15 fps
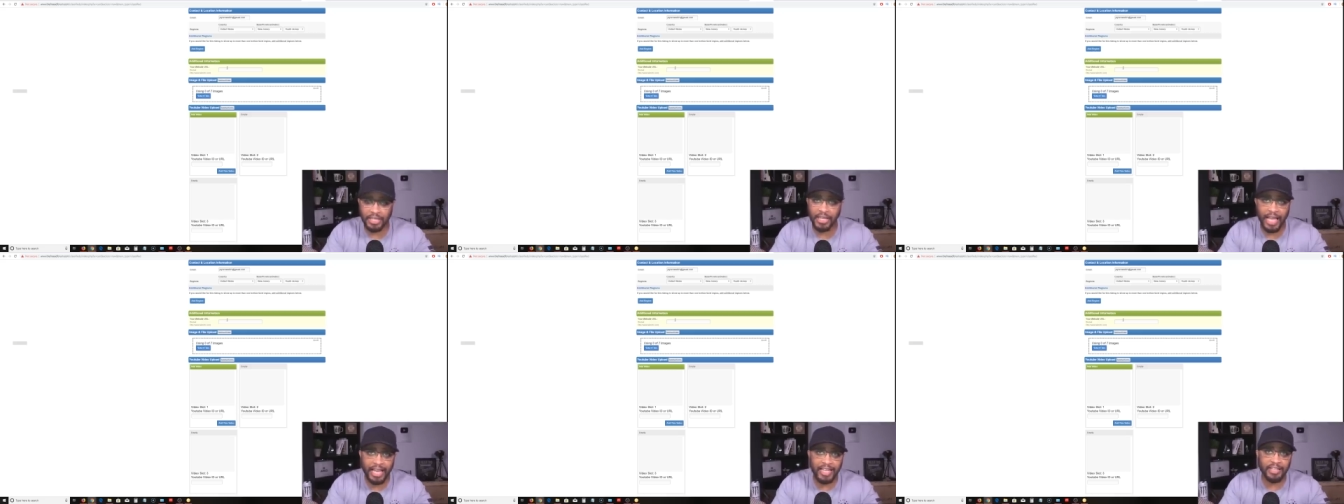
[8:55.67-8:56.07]

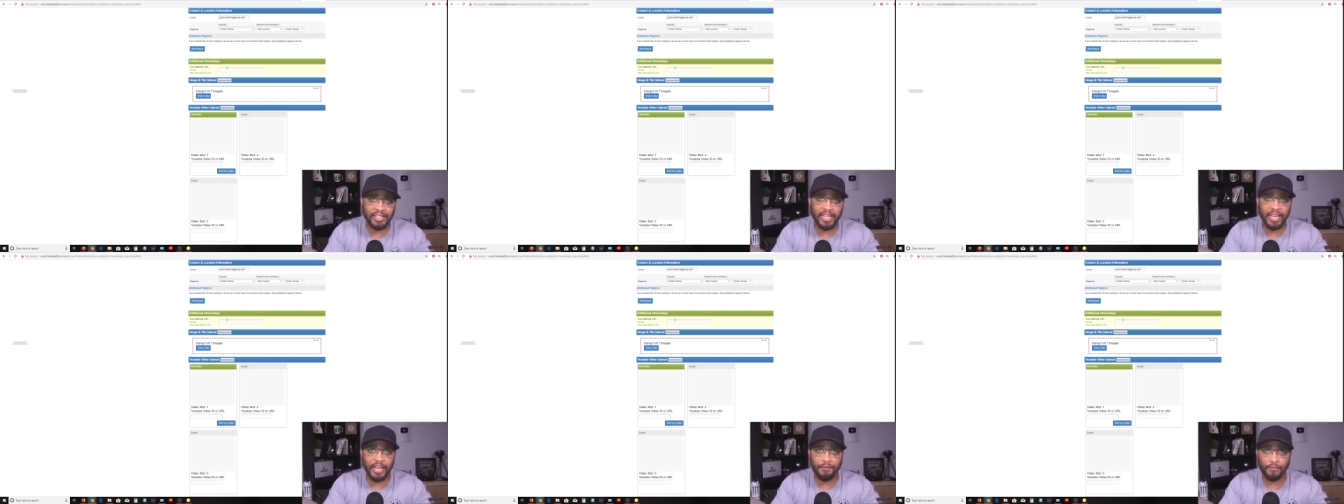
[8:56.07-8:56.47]
And like I
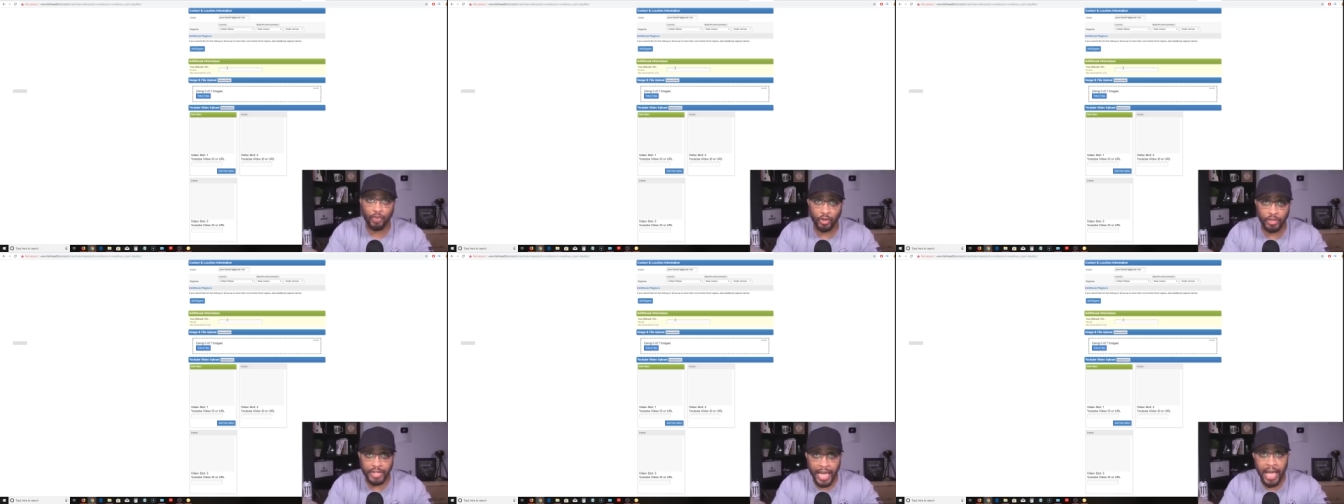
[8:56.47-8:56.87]
said, if
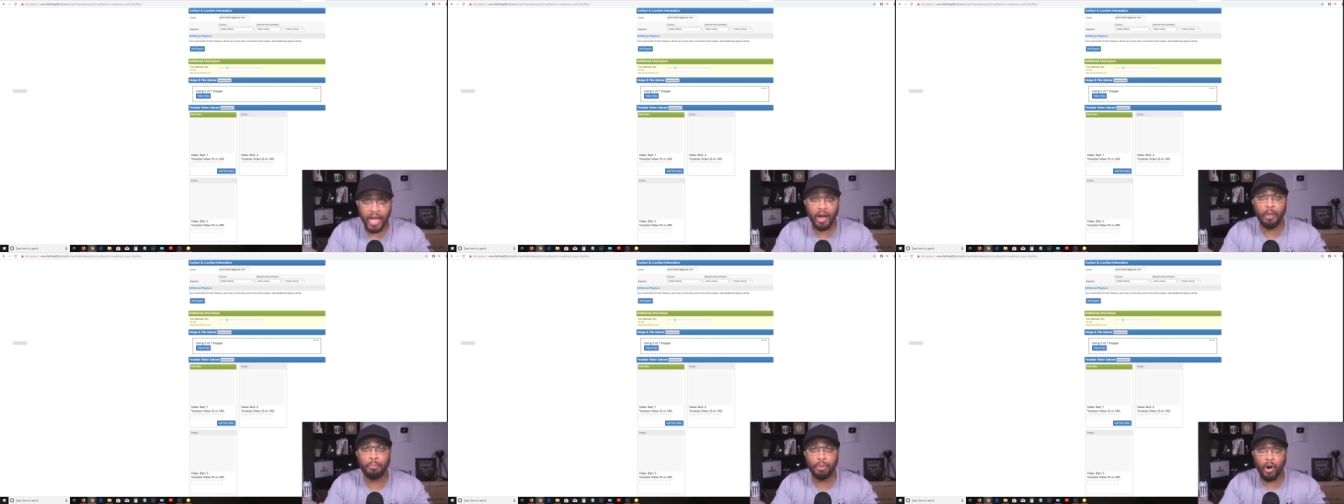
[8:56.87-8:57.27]
you're
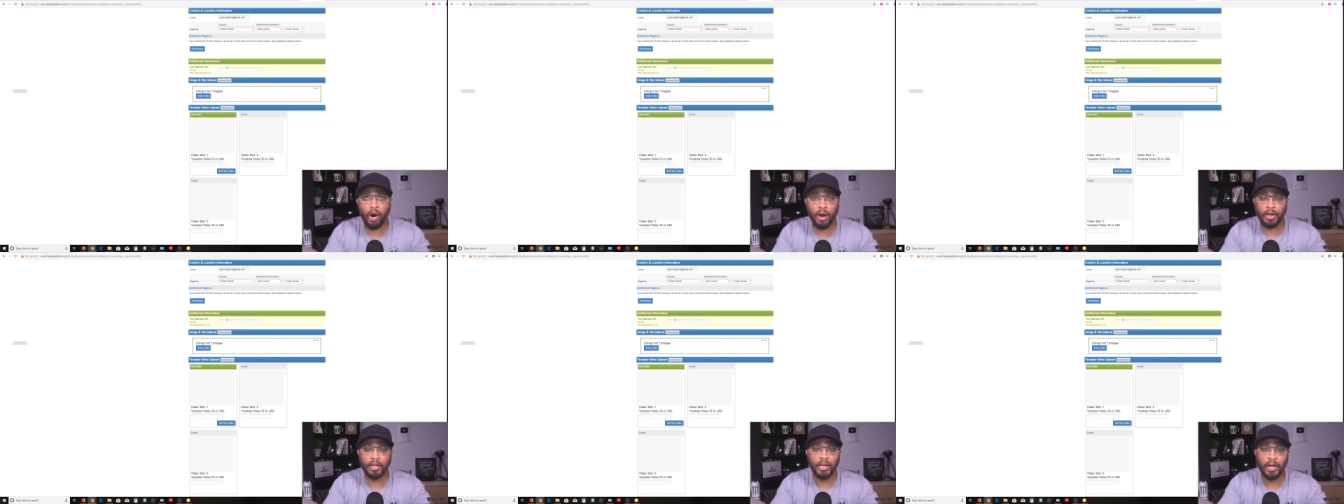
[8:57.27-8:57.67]
not a
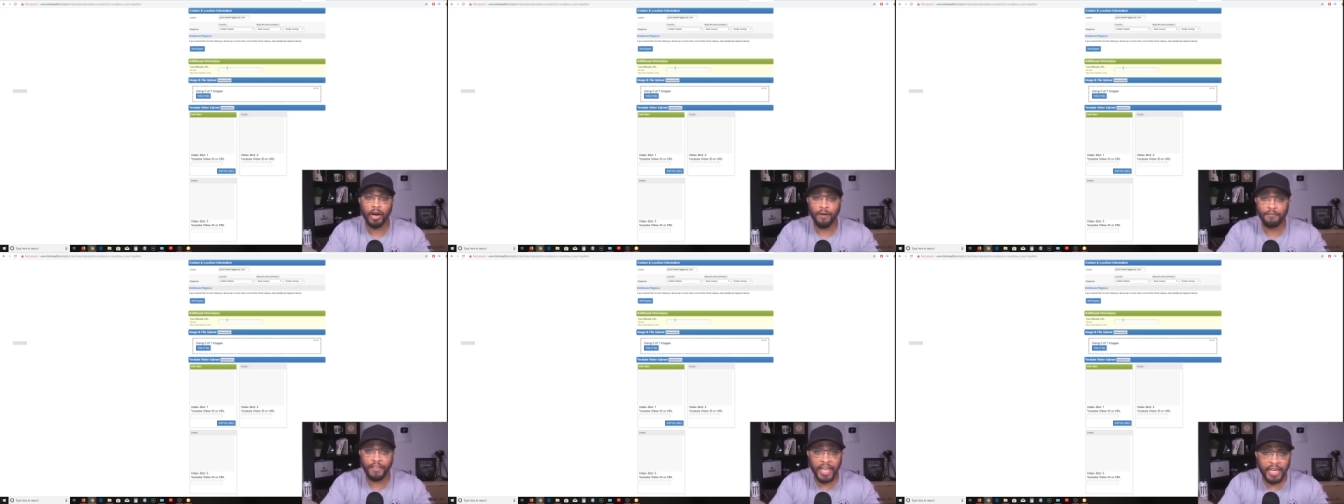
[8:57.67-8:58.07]
part
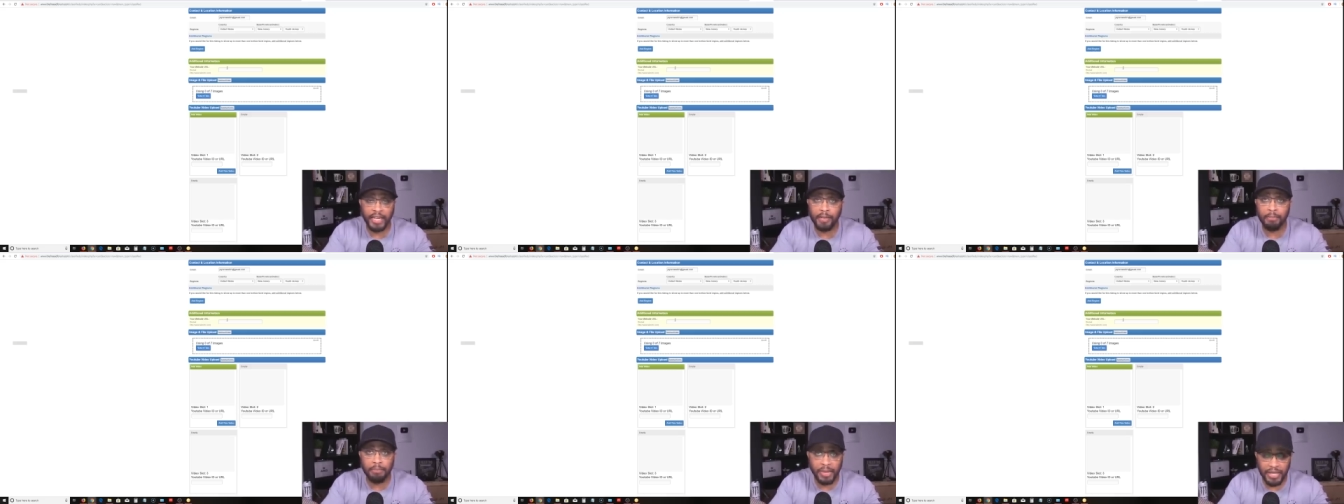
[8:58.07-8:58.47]
of
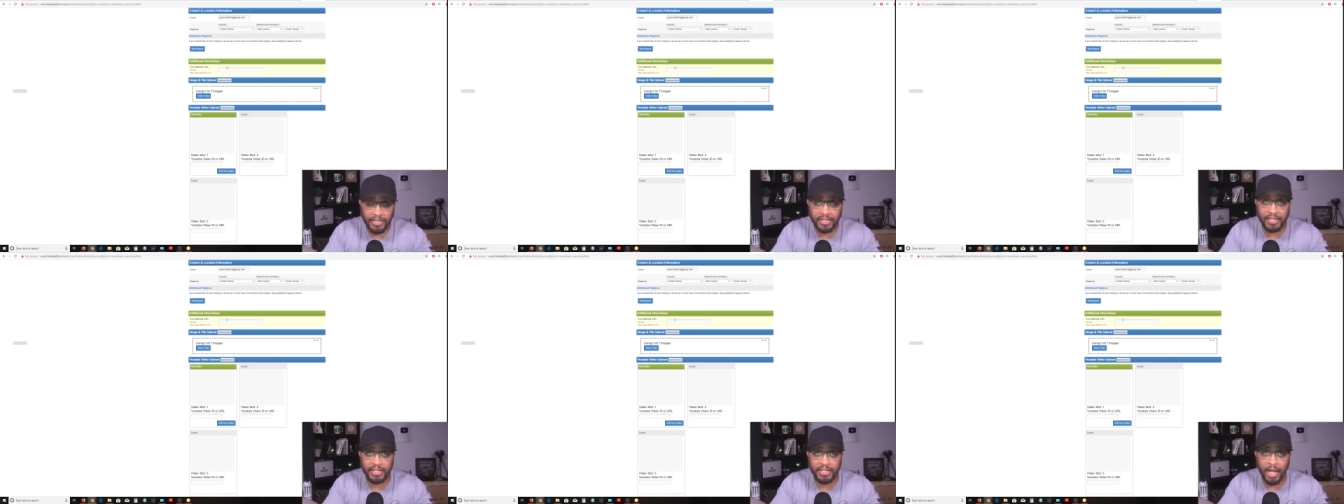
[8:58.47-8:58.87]
any
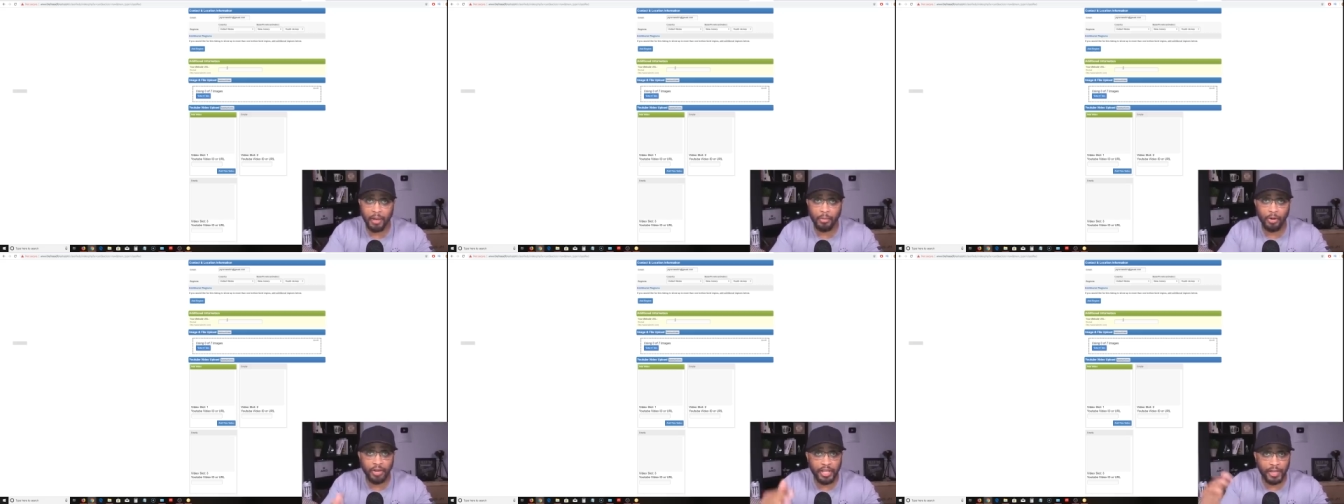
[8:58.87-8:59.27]
business,
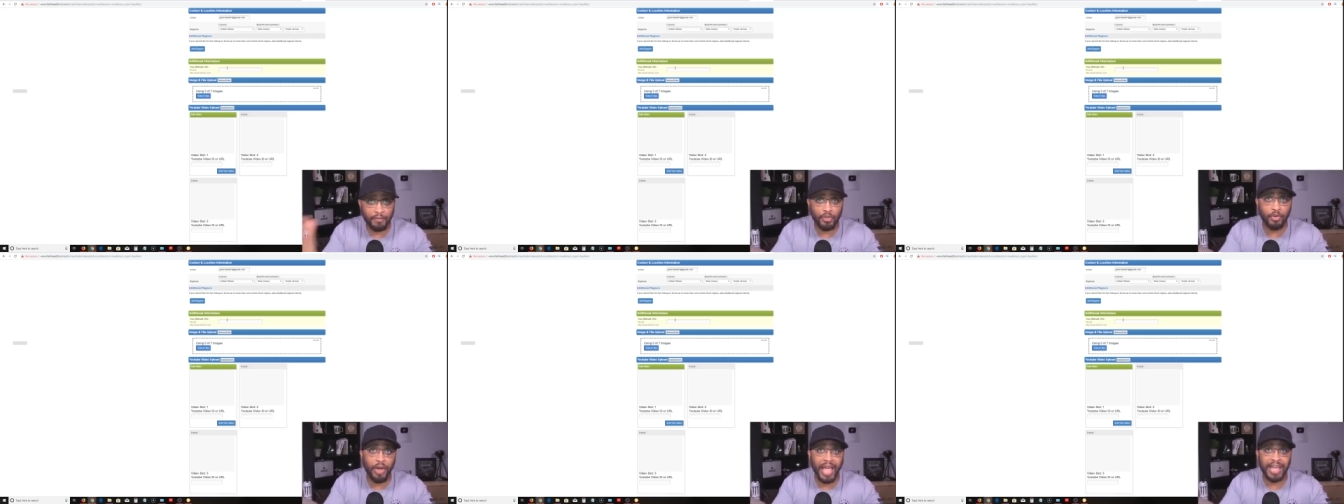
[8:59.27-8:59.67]
I'm going to
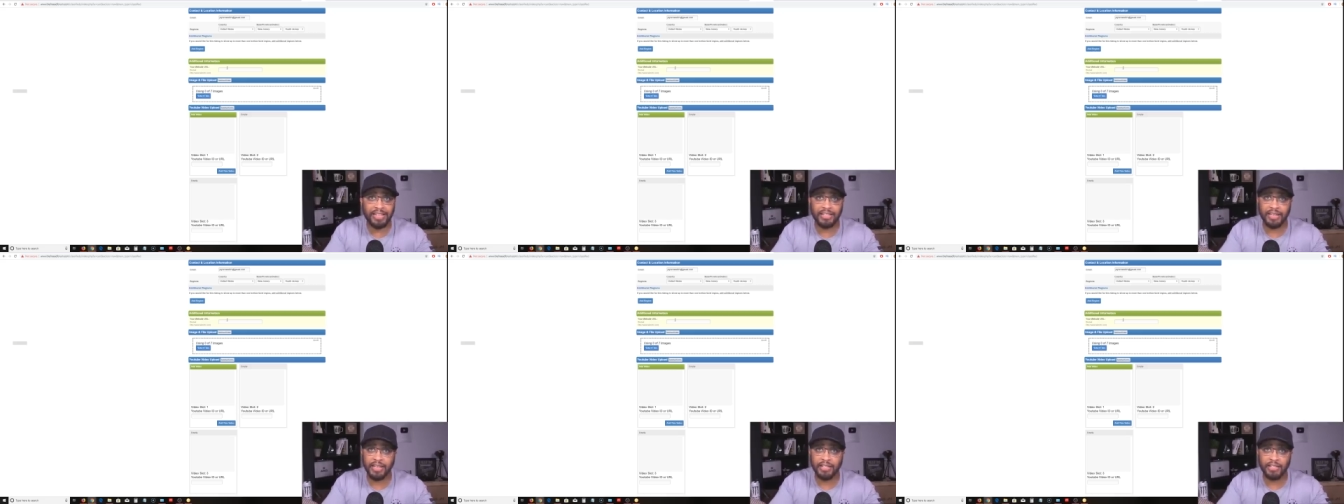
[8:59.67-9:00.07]
give you
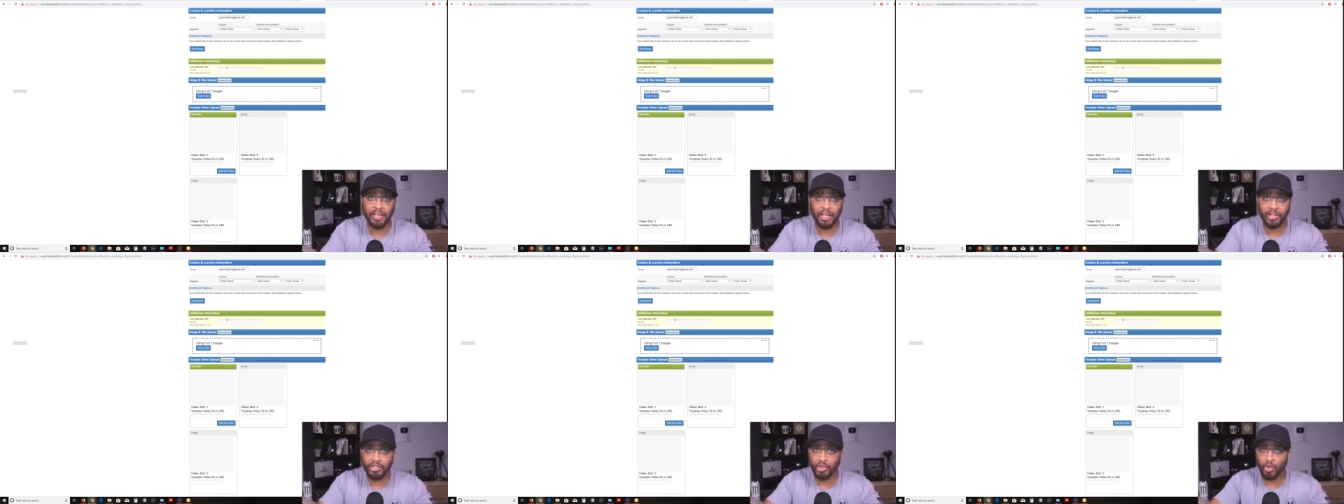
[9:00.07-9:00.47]
access
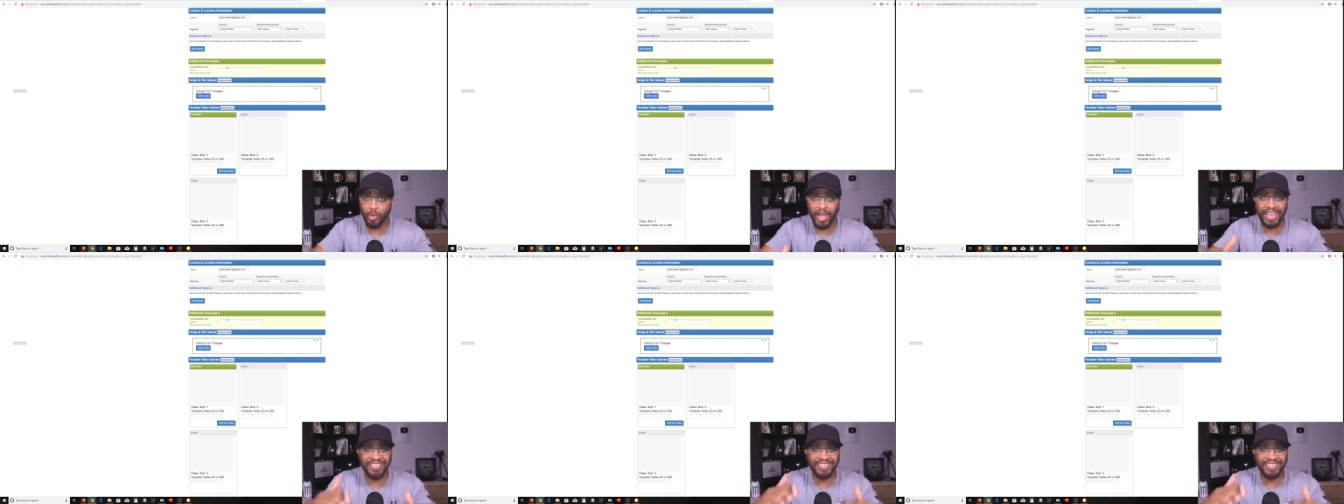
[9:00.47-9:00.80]
to a